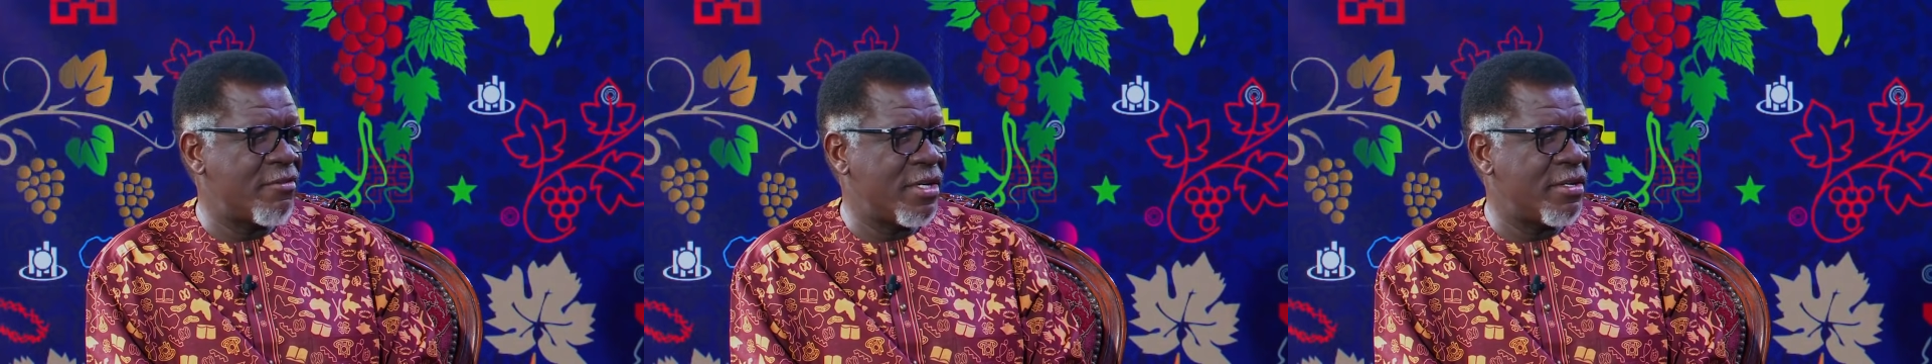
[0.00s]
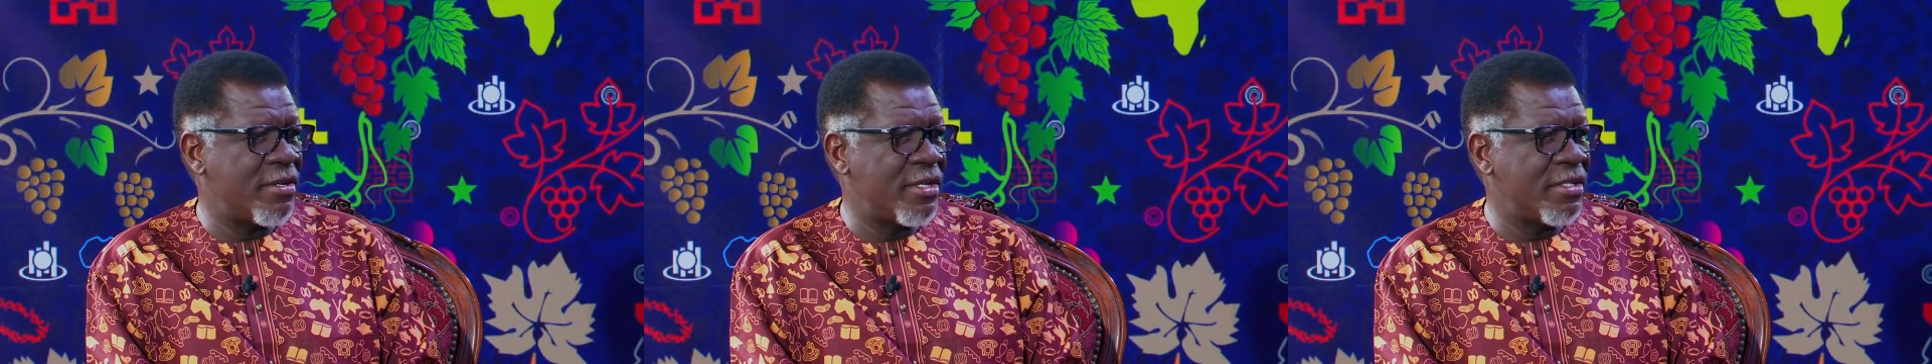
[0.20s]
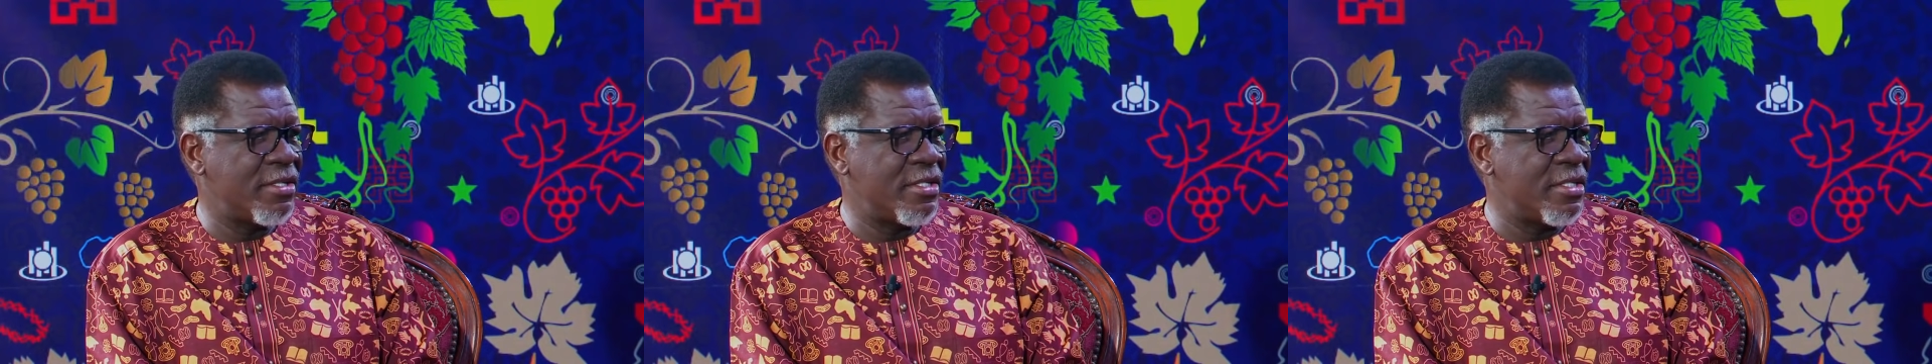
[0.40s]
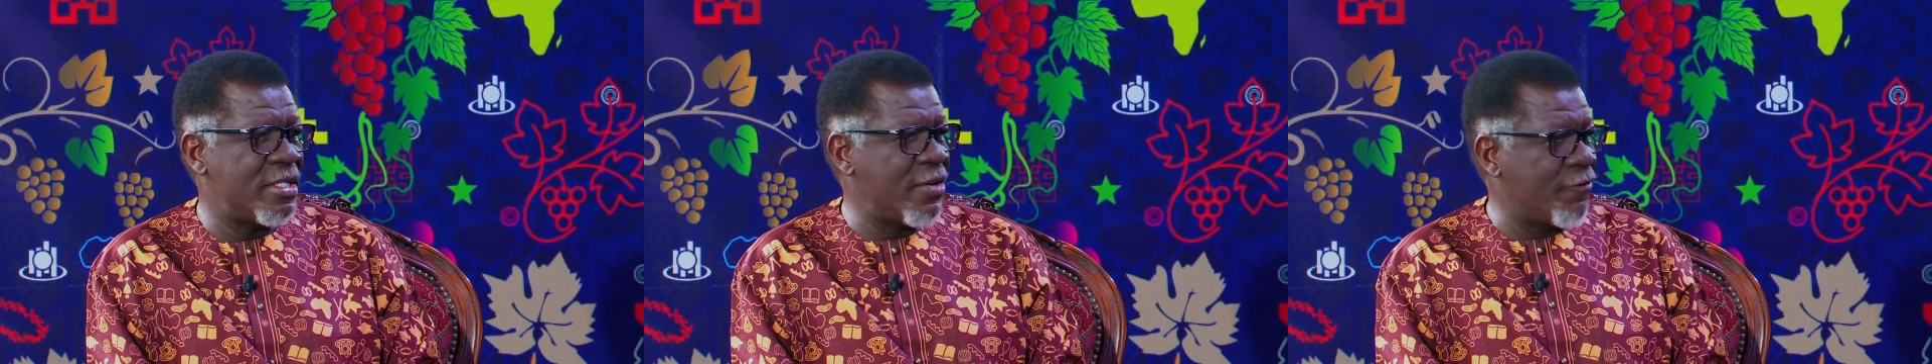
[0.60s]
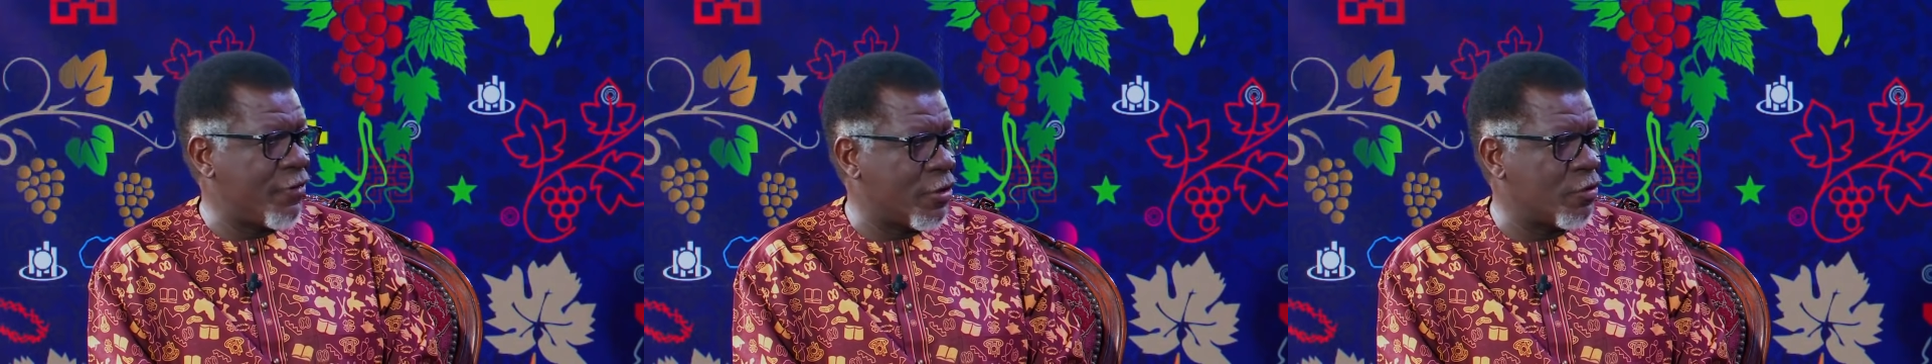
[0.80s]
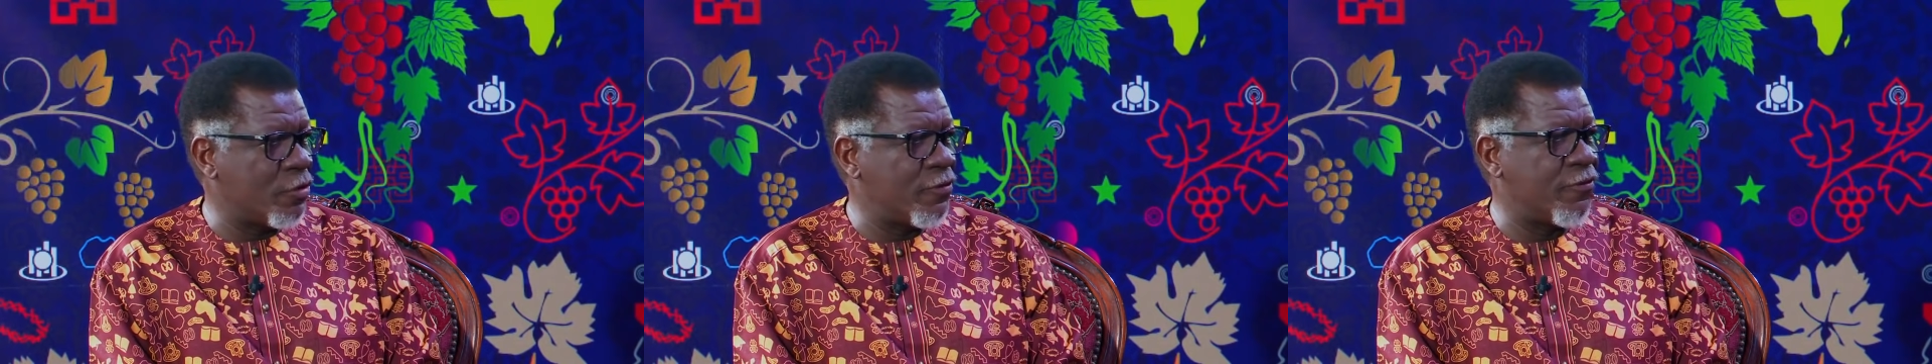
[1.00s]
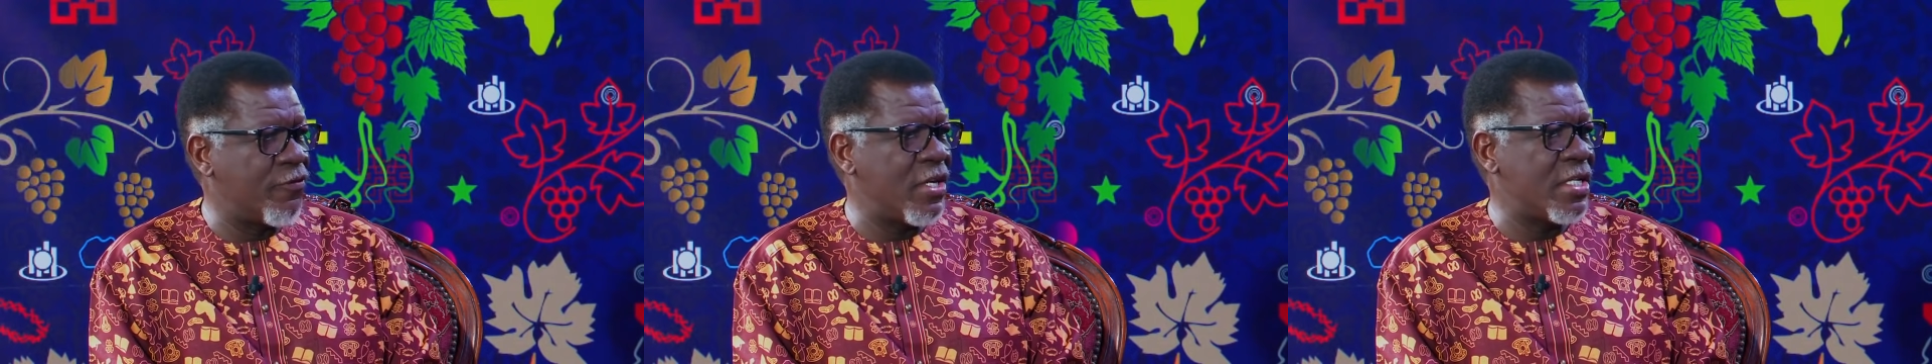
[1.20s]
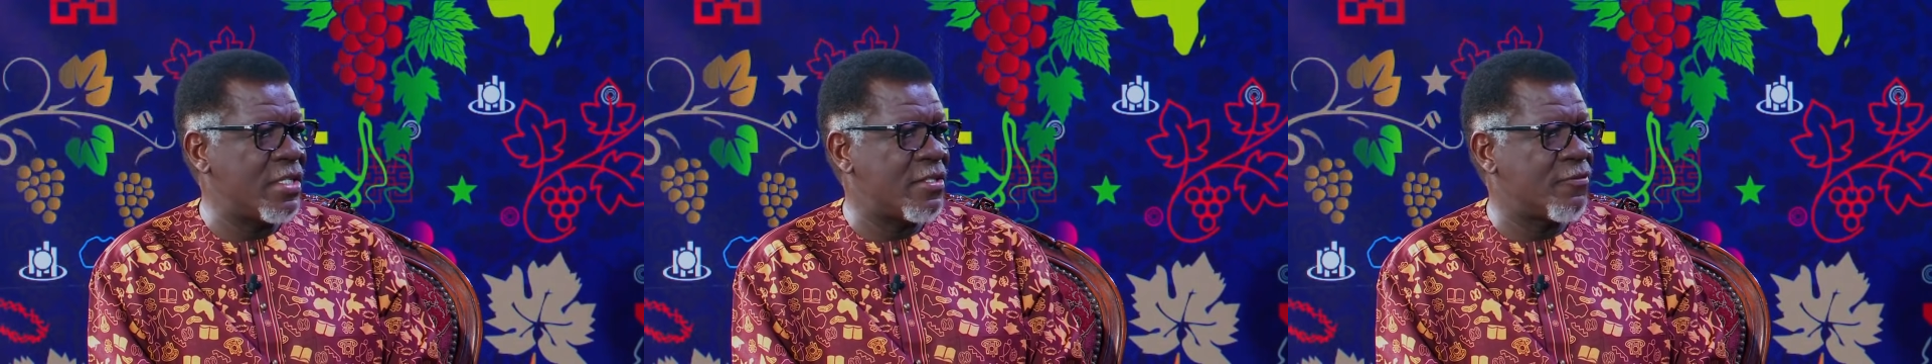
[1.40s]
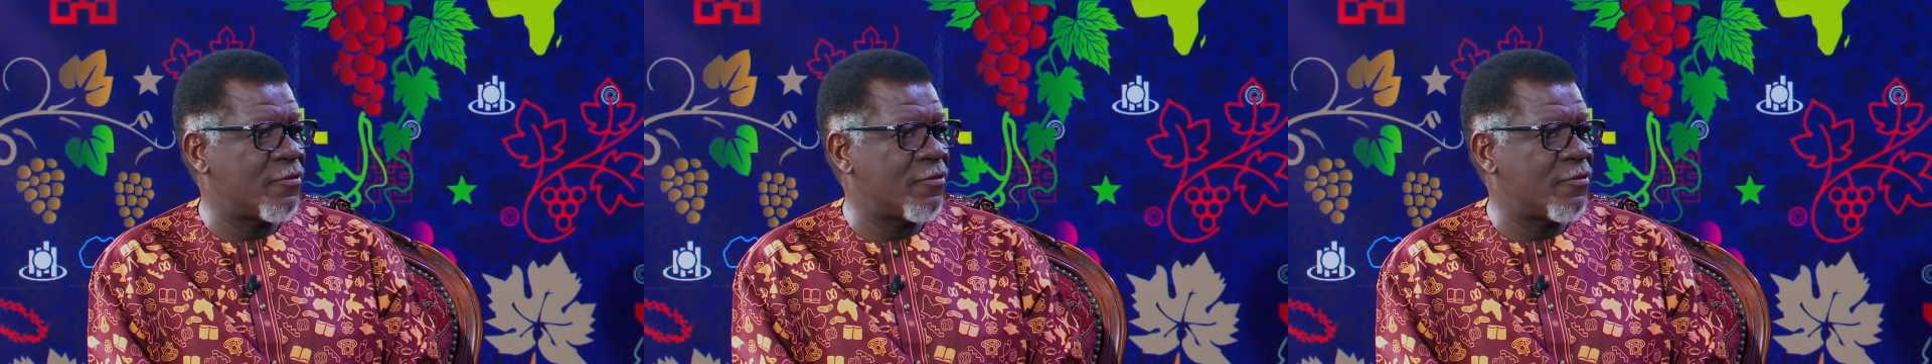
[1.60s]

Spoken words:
very difficult phase